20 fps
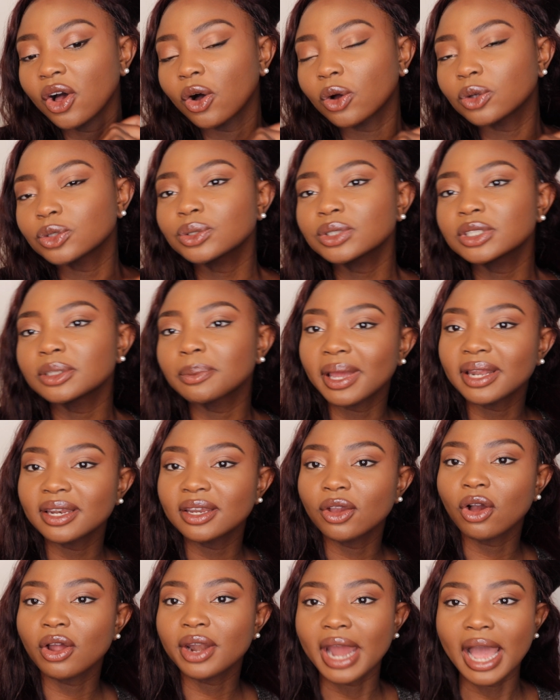also
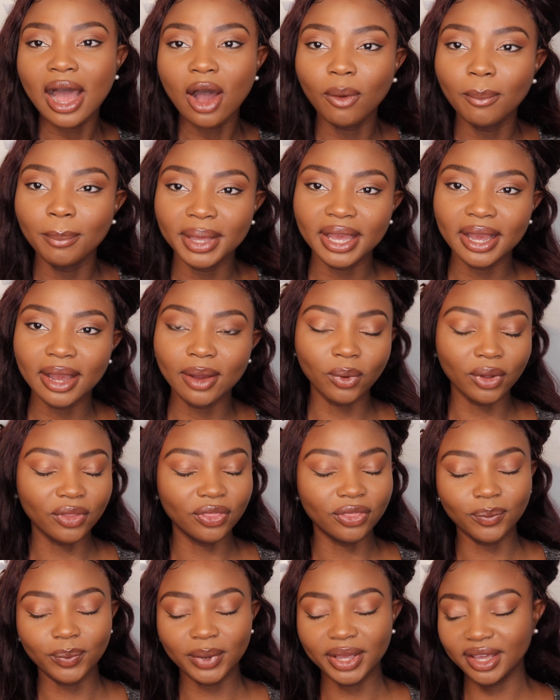depending on how big I
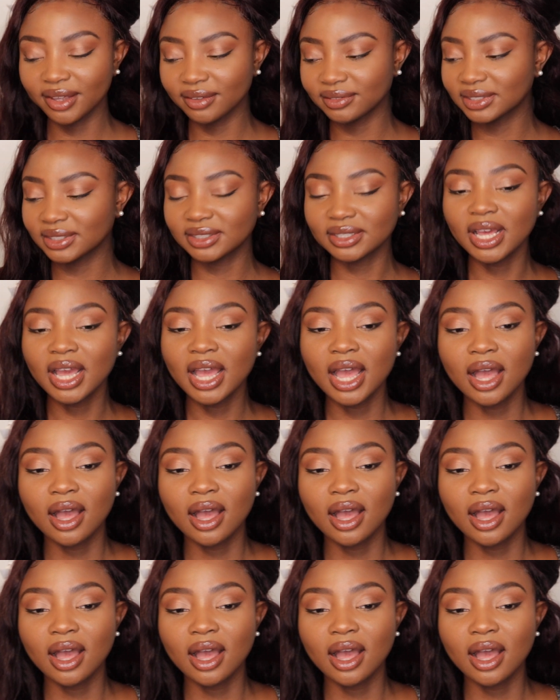want the waves.